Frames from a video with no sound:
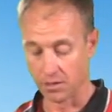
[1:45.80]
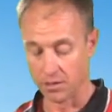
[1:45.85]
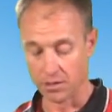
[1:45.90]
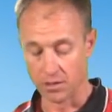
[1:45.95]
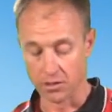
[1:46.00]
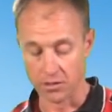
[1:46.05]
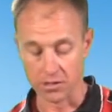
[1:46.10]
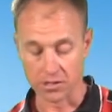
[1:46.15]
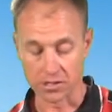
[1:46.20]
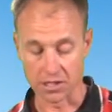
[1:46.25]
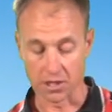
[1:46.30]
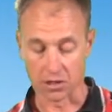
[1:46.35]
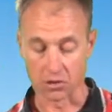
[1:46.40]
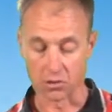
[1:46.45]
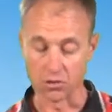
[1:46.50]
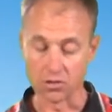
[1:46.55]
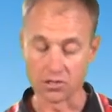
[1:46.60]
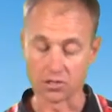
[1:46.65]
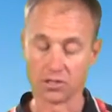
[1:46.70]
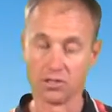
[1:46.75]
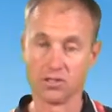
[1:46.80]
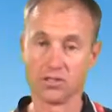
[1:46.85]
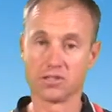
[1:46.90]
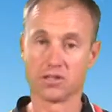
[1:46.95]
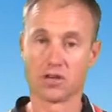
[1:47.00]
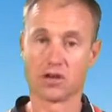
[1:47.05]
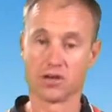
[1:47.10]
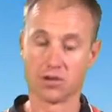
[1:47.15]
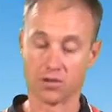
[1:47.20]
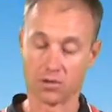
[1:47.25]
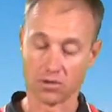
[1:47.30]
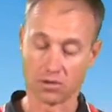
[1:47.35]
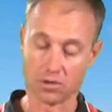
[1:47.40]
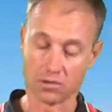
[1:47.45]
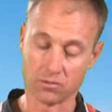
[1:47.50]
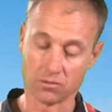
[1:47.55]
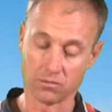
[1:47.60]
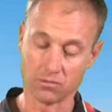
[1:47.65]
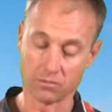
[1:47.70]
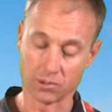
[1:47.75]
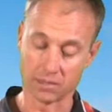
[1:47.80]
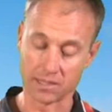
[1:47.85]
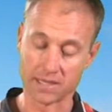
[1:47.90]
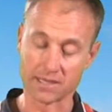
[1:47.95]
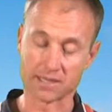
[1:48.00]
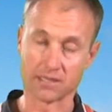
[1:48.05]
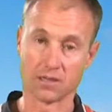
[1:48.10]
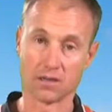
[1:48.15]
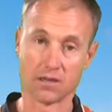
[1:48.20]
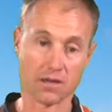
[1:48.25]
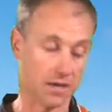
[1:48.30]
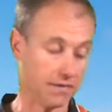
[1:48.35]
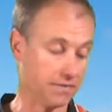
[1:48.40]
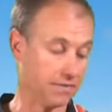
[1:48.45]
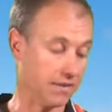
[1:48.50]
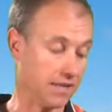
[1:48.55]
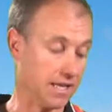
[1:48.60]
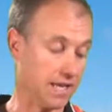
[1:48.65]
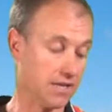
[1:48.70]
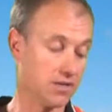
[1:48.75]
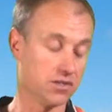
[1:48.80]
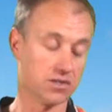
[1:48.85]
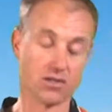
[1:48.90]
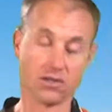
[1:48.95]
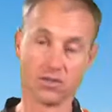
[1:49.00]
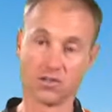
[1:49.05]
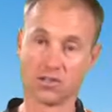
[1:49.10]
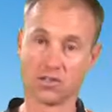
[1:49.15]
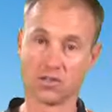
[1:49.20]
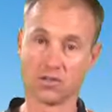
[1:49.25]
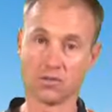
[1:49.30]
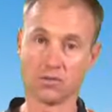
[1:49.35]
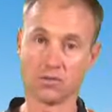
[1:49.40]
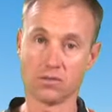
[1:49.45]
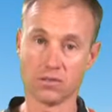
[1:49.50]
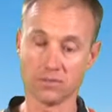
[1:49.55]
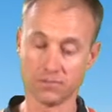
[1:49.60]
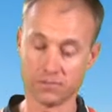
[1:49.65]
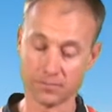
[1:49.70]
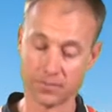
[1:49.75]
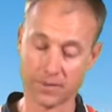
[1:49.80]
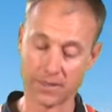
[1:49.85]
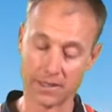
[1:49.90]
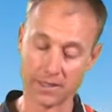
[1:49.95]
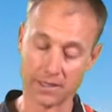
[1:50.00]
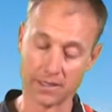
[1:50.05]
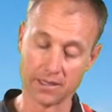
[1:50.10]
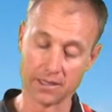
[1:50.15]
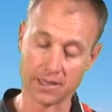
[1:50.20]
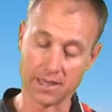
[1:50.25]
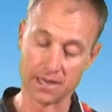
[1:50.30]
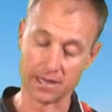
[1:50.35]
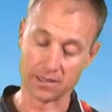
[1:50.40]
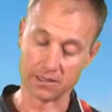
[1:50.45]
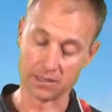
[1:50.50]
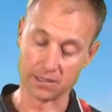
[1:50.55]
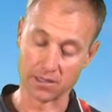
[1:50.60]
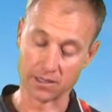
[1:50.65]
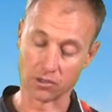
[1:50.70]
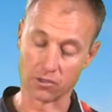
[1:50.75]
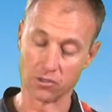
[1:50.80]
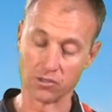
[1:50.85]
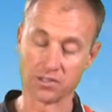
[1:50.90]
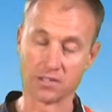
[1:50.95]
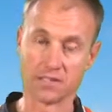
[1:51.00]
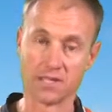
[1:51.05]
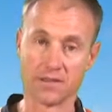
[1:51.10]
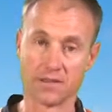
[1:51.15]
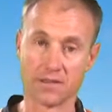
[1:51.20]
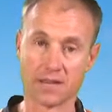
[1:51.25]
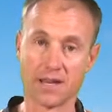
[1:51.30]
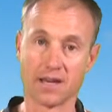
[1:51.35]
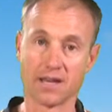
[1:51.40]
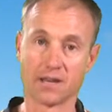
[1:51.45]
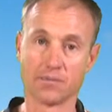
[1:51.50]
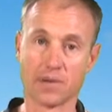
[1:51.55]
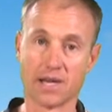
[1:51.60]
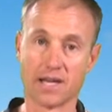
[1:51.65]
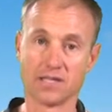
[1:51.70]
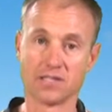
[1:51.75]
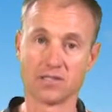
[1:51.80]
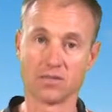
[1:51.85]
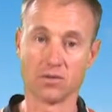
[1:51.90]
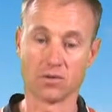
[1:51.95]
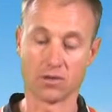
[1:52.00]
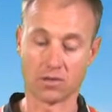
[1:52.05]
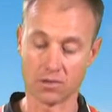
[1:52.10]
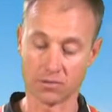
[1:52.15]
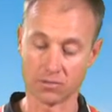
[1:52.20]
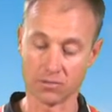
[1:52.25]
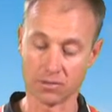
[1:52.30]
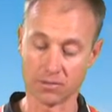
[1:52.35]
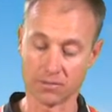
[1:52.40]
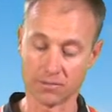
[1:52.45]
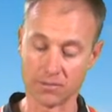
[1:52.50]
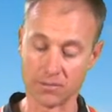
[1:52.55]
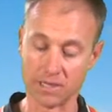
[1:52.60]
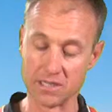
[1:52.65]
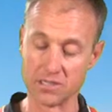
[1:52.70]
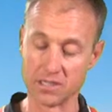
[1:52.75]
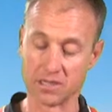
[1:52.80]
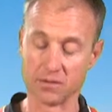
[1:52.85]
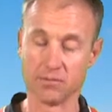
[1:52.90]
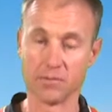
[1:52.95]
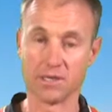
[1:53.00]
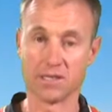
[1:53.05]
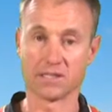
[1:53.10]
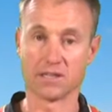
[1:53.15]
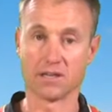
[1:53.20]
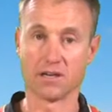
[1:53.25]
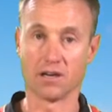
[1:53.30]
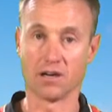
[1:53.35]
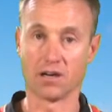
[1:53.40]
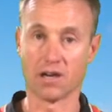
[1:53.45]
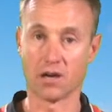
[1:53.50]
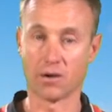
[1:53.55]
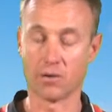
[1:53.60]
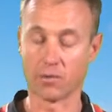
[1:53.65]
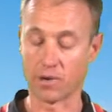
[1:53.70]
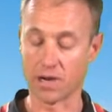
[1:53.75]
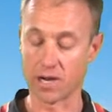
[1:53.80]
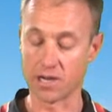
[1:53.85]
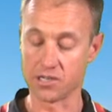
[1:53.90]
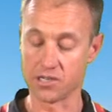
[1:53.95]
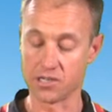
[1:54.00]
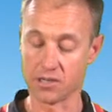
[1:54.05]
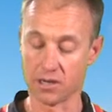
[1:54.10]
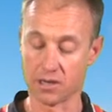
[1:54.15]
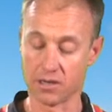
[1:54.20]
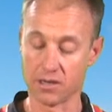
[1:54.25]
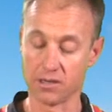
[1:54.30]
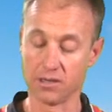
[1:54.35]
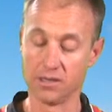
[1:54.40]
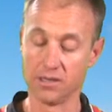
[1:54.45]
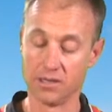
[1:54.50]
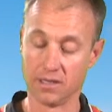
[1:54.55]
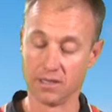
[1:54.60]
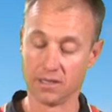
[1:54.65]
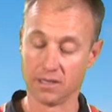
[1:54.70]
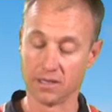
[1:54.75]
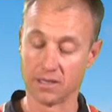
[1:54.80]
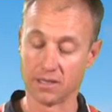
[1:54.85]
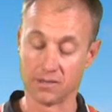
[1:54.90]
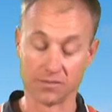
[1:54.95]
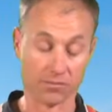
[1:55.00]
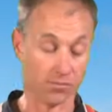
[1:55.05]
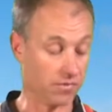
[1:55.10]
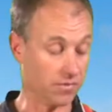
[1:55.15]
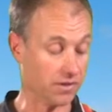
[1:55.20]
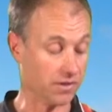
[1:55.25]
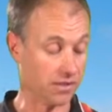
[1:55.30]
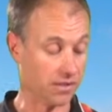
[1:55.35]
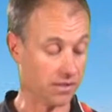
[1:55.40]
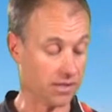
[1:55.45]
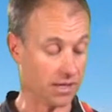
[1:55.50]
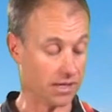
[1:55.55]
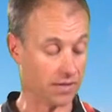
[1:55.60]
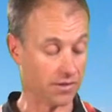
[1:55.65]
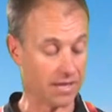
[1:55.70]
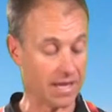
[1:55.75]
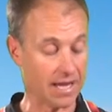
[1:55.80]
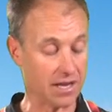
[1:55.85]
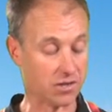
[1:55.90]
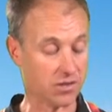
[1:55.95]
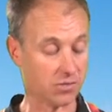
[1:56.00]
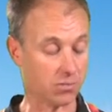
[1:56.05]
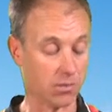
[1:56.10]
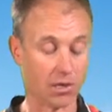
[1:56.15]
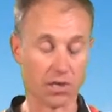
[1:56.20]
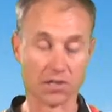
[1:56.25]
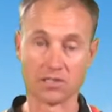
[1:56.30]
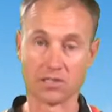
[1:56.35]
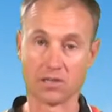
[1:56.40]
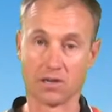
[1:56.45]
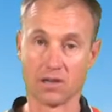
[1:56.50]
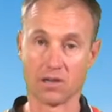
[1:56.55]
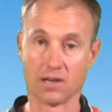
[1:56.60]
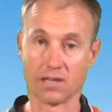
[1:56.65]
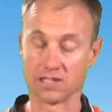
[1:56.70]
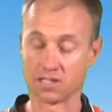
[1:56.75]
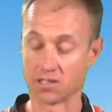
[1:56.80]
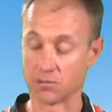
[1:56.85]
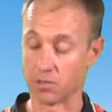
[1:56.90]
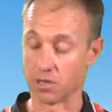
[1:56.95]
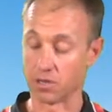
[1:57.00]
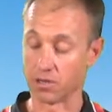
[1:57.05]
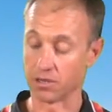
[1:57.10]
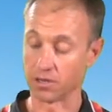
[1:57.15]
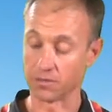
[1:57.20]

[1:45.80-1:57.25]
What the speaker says: Using a good two-stroke oil protects the life of the engine of the saw, and a good synthetic based oil means you can mix it at a lower ratio and the engine blows a lot less smoke.